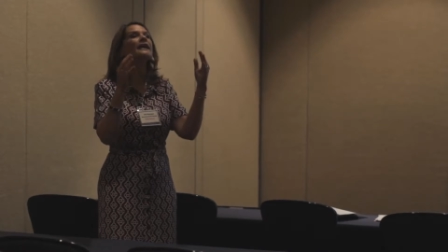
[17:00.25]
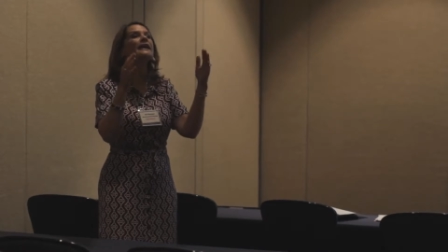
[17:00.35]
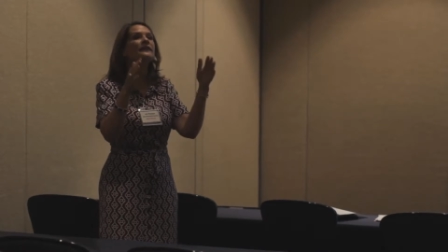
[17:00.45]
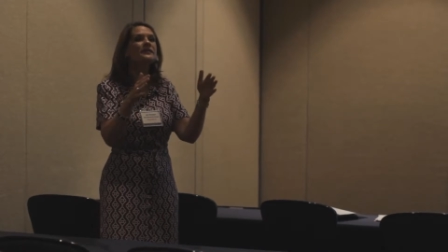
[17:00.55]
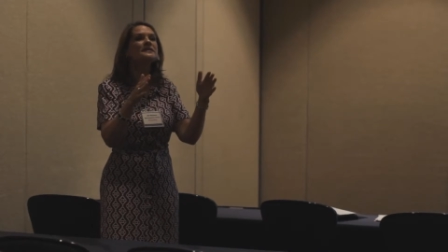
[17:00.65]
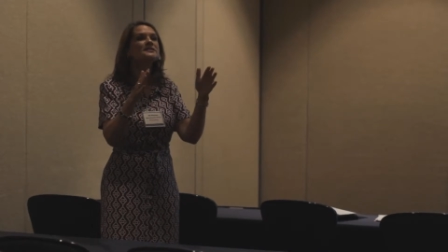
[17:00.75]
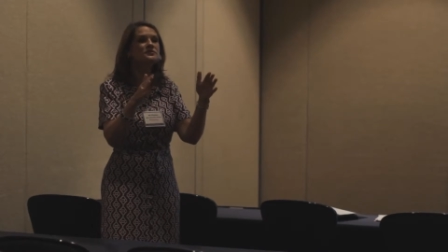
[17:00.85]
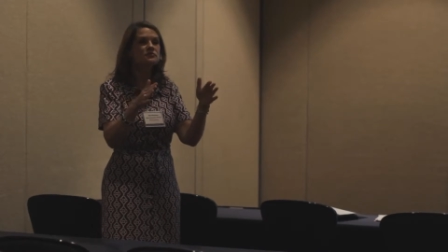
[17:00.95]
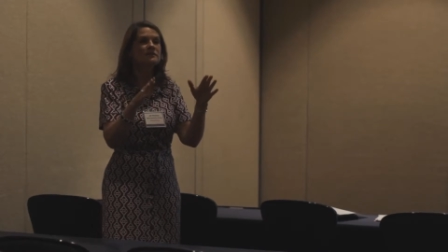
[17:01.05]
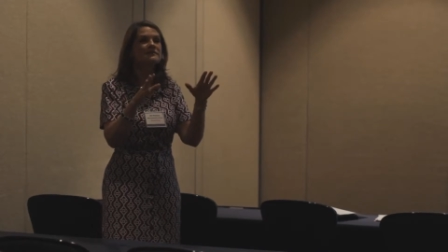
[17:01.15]
in the
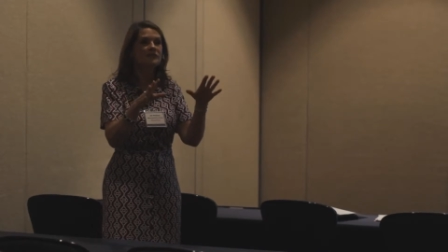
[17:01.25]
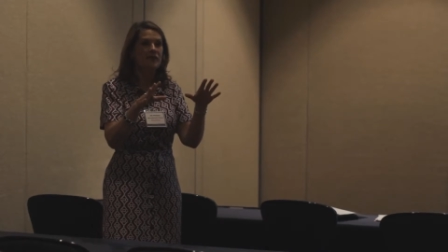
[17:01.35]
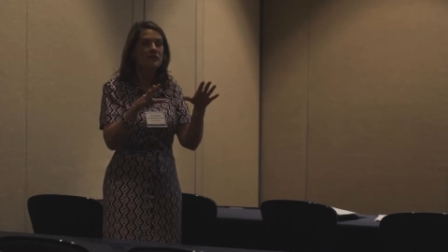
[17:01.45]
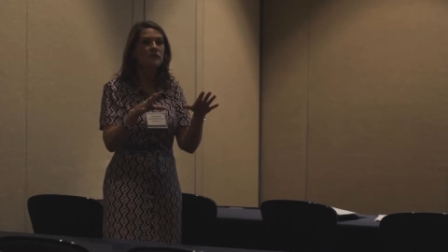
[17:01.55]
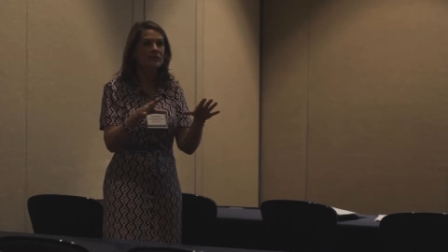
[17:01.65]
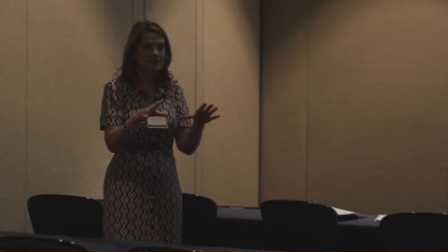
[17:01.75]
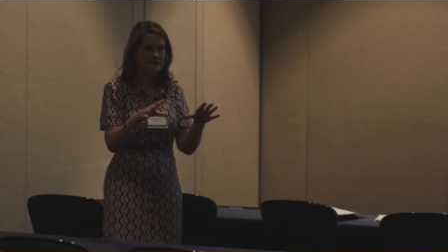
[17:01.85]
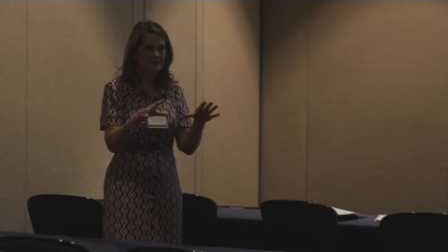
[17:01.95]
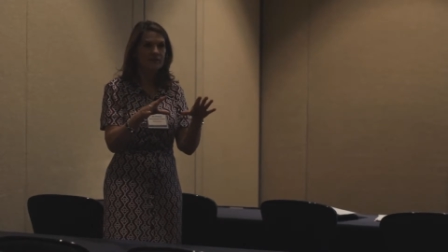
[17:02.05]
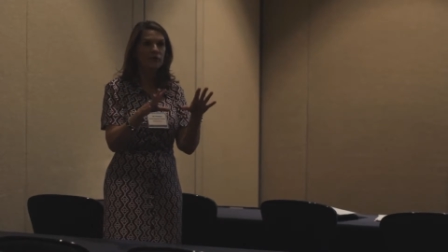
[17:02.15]
districts that they work
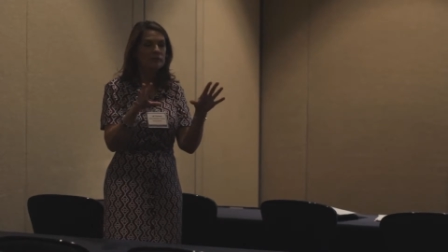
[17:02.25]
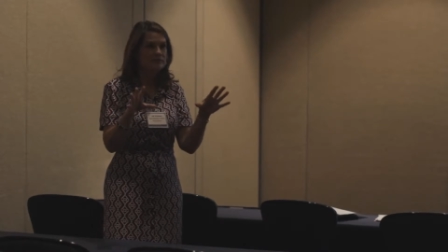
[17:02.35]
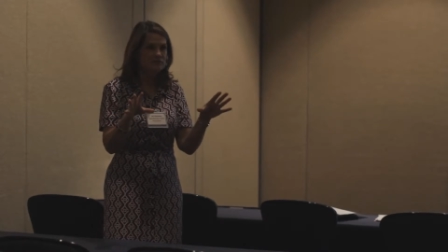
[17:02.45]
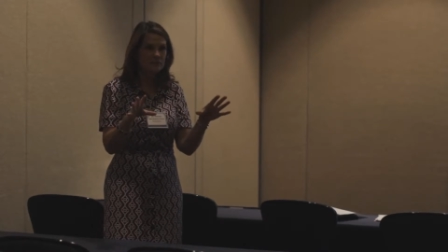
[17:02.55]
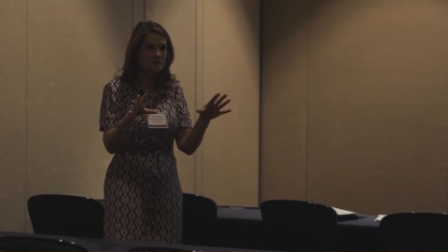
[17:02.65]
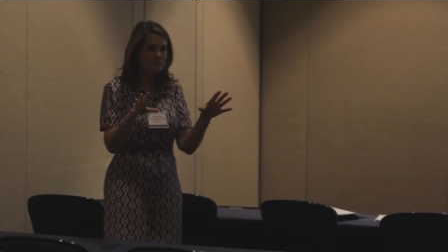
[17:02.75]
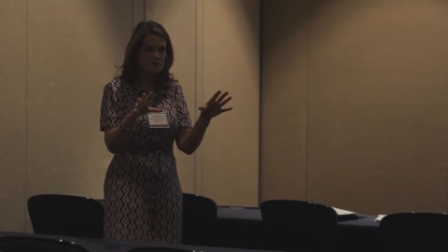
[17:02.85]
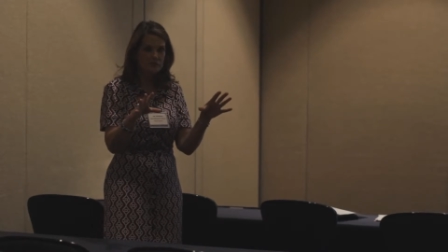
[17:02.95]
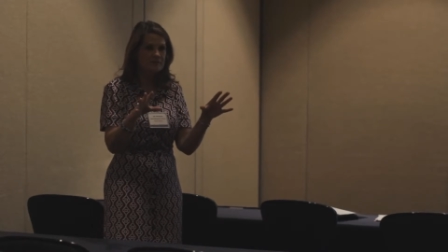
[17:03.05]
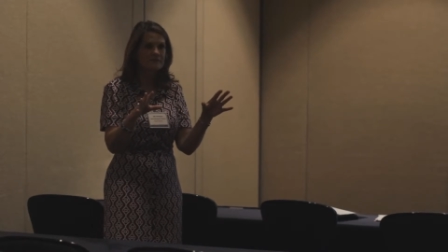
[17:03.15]
in, urban school
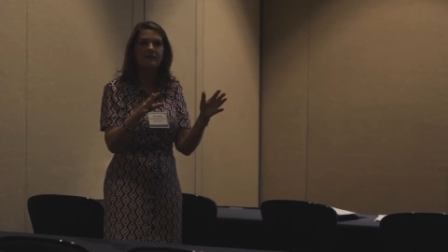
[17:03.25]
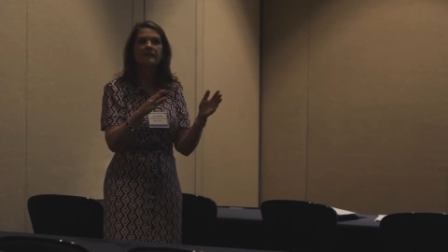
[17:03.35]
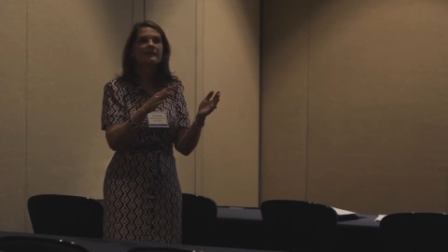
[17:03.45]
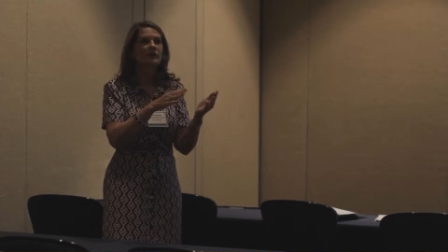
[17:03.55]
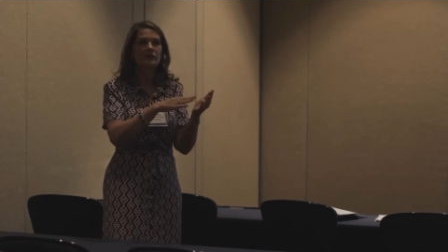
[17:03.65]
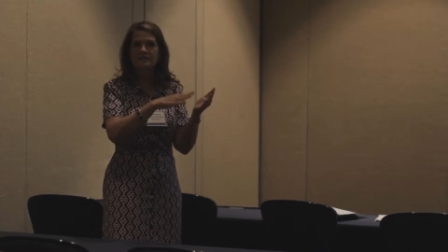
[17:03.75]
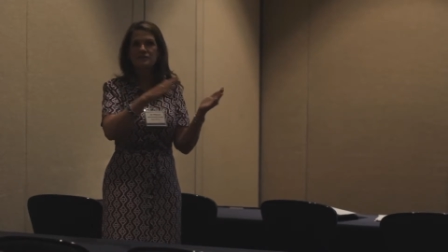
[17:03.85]
districts. There aren't